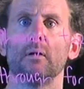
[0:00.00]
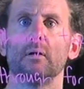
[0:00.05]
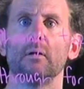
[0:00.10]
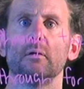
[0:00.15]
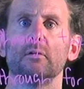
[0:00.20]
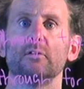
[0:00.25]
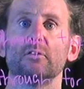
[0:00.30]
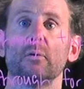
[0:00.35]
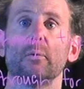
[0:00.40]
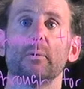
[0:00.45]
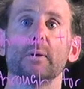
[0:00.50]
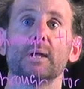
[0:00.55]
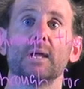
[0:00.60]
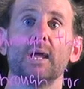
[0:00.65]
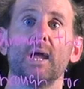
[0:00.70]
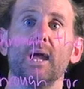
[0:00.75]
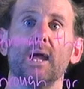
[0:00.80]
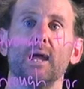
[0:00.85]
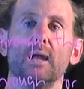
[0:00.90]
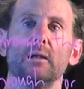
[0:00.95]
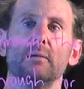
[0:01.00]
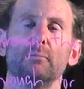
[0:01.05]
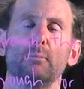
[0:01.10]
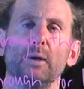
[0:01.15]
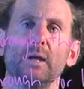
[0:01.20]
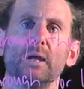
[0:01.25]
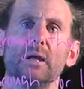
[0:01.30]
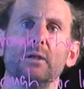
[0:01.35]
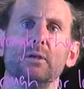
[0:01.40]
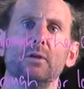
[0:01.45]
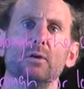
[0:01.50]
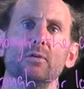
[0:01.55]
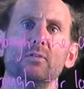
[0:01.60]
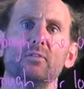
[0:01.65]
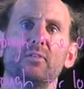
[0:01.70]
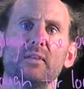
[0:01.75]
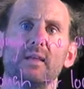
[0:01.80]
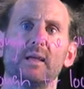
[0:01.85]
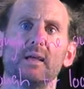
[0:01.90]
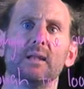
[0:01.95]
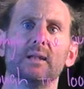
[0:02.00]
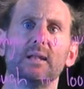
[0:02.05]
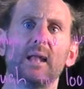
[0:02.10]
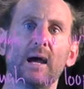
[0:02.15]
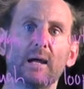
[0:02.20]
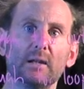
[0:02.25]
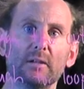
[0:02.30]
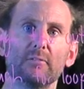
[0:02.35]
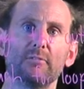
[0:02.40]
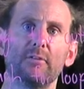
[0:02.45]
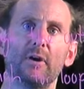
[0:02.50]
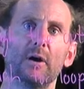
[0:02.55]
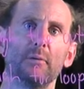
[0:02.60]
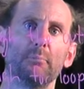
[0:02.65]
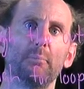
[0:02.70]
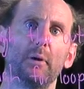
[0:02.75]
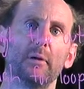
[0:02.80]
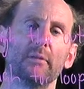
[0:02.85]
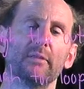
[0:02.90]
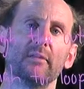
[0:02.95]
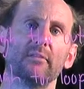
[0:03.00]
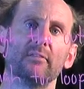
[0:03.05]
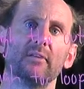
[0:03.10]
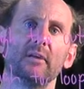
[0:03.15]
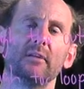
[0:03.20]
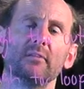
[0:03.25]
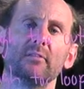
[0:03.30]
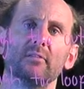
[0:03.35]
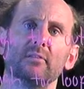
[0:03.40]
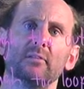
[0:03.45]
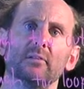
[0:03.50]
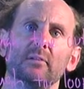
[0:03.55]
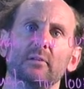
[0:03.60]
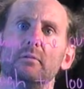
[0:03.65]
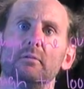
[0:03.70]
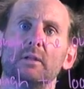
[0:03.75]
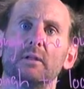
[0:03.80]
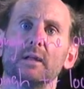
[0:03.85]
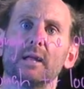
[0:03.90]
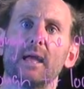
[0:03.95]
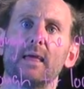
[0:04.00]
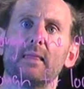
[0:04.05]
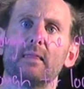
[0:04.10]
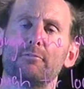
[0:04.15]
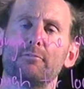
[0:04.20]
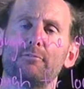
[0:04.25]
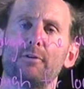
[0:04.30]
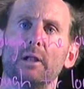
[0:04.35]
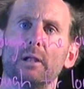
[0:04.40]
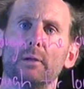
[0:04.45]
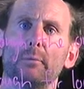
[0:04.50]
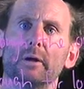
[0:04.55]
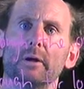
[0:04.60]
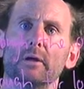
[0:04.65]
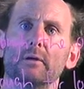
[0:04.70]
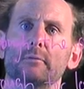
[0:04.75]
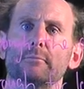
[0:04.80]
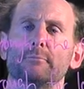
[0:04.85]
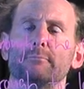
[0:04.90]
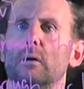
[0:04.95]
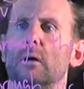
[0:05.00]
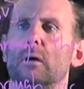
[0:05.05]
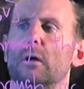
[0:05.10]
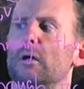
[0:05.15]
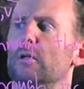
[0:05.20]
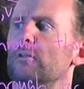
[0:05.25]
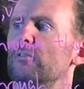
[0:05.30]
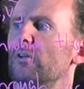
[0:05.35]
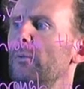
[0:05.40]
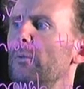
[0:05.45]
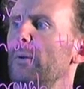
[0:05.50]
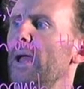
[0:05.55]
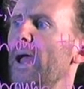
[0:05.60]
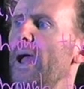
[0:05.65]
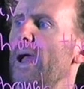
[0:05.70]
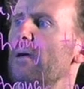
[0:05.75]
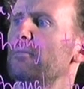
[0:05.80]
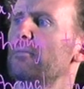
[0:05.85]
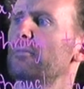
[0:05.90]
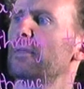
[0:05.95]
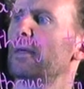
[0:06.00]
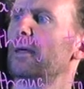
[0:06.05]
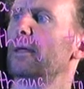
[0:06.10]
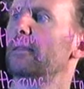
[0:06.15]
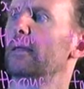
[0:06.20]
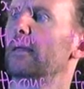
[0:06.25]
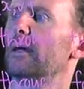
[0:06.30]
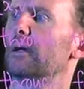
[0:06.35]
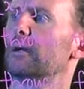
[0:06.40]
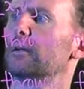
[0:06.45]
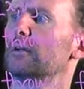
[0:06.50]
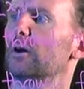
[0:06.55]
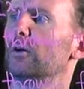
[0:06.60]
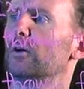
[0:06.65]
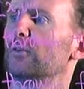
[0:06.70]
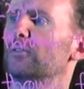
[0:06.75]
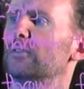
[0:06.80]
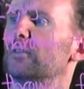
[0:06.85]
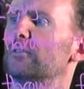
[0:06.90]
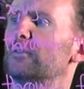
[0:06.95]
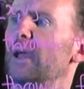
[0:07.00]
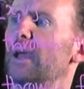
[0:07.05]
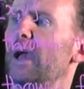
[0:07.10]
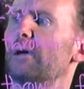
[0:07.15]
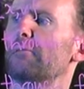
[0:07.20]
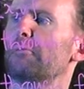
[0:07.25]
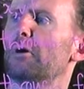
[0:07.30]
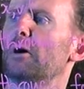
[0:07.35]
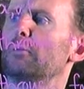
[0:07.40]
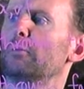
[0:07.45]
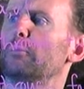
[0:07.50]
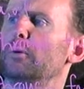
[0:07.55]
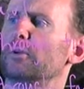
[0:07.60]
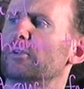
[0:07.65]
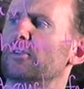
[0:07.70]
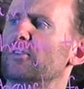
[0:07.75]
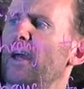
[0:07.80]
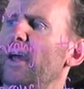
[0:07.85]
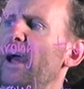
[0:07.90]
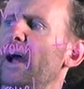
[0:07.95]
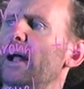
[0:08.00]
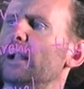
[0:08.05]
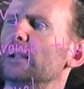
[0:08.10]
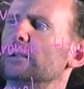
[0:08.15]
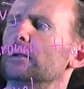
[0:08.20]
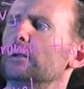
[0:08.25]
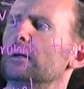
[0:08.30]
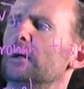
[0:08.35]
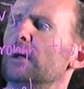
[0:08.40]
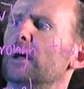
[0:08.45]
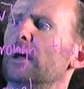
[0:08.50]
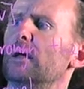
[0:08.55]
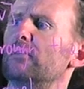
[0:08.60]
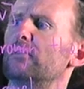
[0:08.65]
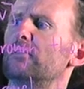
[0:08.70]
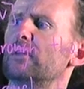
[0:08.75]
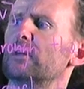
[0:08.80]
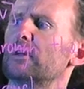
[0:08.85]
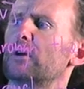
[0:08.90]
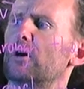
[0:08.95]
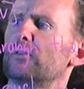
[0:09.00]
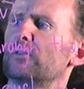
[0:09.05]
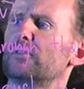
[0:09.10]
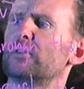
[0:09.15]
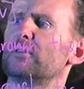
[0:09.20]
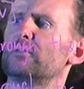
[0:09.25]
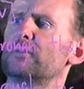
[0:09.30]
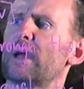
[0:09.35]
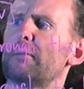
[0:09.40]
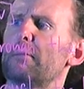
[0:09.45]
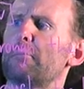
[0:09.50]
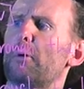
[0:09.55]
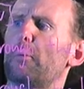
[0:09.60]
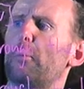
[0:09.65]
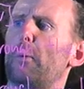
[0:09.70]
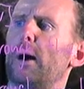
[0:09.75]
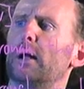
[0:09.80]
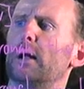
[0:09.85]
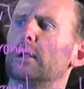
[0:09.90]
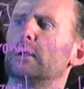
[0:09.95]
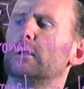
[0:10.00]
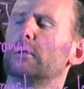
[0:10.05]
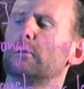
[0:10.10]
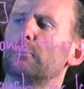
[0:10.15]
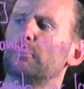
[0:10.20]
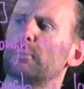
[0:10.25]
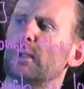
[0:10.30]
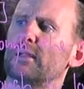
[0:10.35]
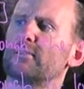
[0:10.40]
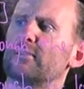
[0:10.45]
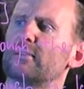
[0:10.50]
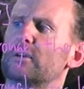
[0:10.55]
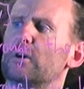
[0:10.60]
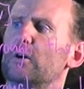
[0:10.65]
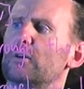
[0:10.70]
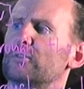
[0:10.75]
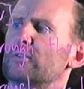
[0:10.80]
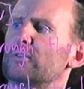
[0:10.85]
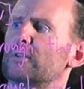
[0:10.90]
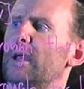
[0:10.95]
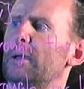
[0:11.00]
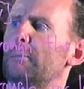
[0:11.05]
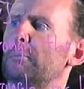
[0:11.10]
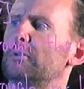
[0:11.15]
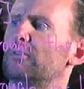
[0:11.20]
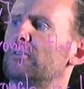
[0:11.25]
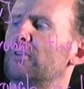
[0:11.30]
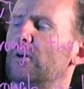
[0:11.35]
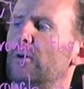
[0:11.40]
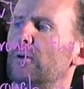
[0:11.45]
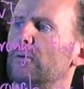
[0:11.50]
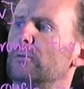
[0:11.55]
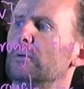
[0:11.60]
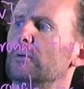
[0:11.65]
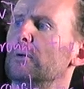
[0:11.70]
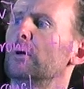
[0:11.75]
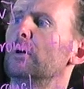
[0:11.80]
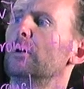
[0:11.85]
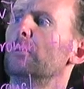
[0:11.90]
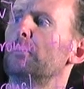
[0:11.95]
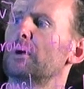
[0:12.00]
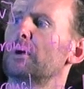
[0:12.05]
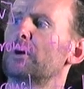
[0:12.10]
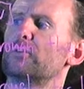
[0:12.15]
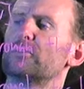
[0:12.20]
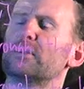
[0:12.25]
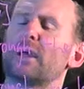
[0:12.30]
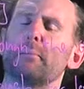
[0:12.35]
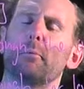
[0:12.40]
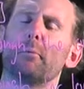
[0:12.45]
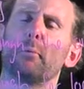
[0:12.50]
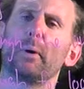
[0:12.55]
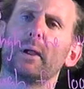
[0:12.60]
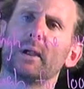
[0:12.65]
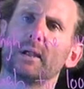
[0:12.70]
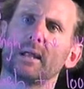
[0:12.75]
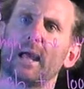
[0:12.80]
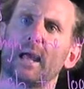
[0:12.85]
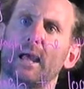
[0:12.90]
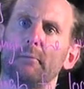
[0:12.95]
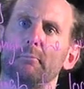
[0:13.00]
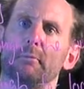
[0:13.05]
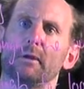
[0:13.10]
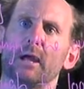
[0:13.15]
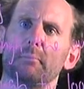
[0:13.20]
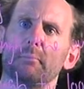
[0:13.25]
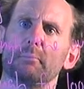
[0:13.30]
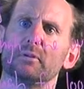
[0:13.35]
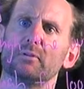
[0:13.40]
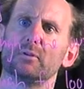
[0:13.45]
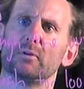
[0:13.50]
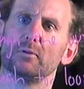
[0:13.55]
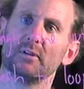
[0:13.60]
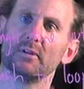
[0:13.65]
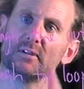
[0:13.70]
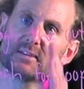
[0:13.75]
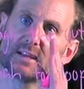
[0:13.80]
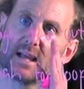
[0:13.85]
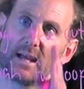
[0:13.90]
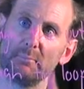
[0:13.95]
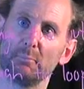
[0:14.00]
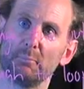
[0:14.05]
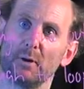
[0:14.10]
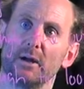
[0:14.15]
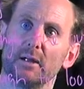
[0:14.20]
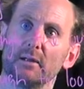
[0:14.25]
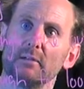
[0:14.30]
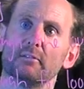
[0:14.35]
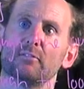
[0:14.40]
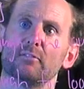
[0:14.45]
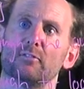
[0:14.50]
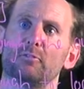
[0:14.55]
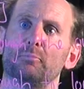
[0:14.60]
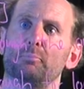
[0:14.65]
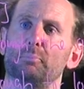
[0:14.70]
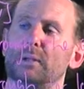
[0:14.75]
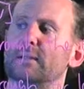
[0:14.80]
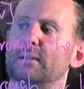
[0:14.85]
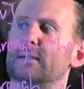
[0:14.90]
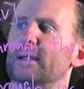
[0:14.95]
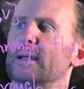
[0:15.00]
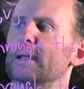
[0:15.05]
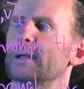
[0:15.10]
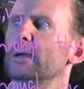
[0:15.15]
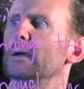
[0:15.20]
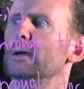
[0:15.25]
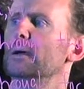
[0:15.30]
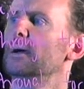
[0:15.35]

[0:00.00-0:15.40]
So again, we can use the inductive hypothesis to get the following. So we have the cost of gamma, which is L, is the cost of gamma 1 plus the cost of gamma 2, because gamma 1 and gamma 2 just came by splitting